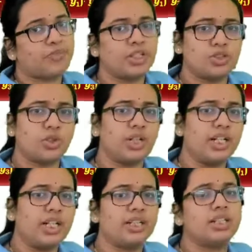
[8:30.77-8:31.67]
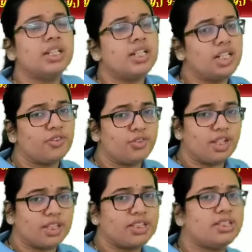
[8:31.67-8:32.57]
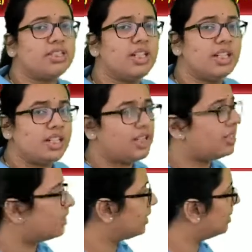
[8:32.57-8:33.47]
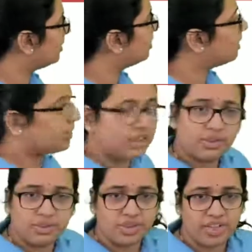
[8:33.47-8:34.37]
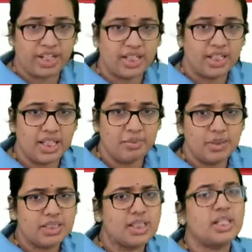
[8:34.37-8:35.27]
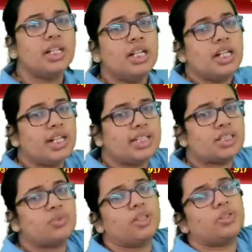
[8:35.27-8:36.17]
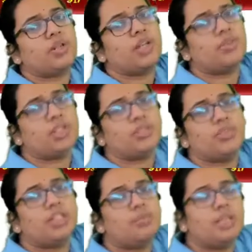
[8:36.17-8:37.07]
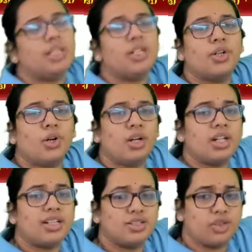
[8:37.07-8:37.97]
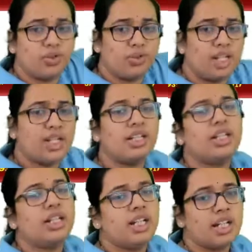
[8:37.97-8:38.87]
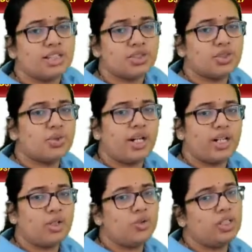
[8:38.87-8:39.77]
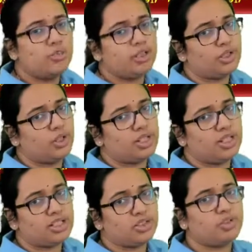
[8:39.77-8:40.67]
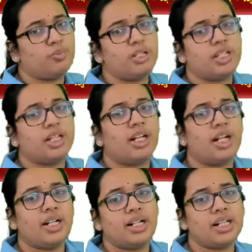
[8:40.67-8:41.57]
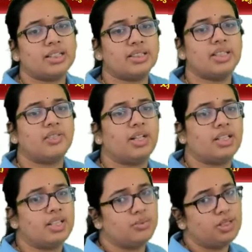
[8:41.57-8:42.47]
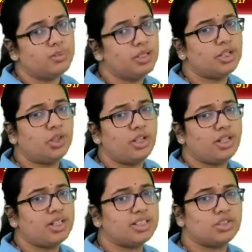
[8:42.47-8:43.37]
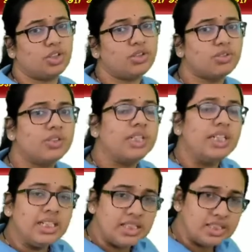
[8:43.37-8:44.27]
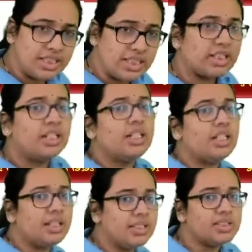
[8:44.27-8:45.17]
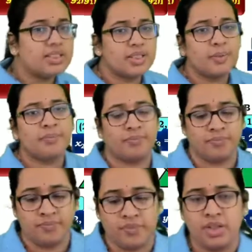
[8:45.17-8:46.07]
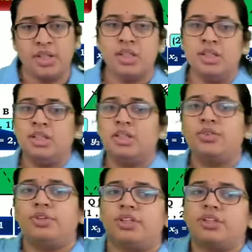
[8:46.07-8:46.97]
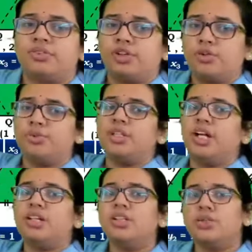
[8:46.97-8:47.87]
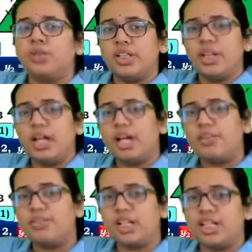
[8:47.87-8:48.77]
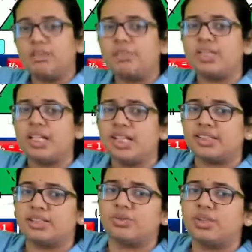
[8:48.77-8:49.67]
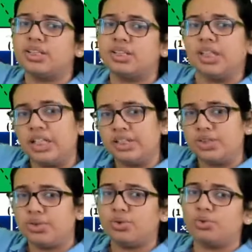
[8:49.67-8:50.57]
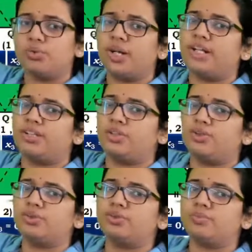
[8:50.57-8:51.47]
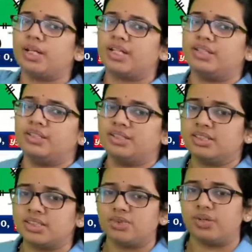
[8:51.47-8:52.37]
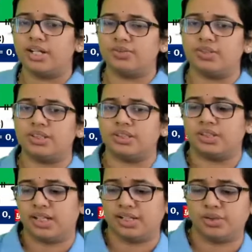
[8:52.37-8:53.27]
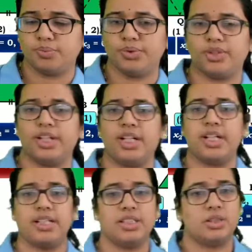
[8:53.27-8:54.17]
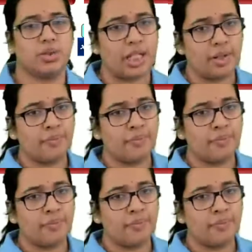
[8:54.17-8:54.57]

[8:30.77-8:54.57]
So again, if we are considering the triangle ABC, x1, y1 will be coordinates of A, x2, y2 will be coordinates of B, and x3, y3 will be coordinates of C. Hence, for the formula, 1/2 times x1 into y2 minus y1. I hope you are getting this one.